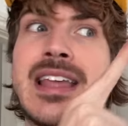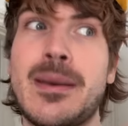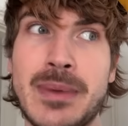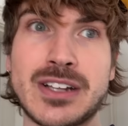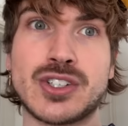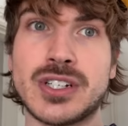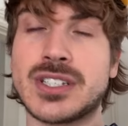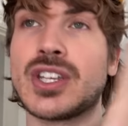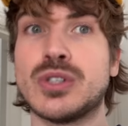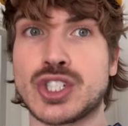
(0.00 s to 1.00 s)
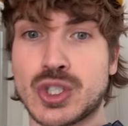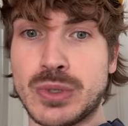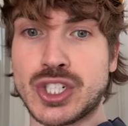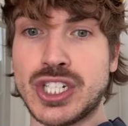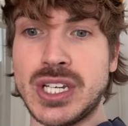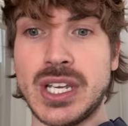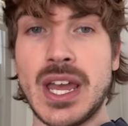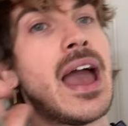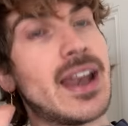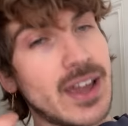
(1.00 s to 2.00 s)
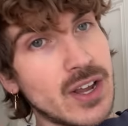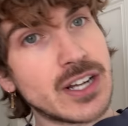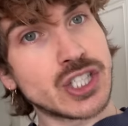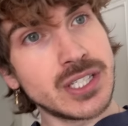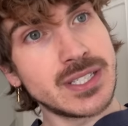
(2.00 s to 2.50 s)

that mattress was squishy and I could actually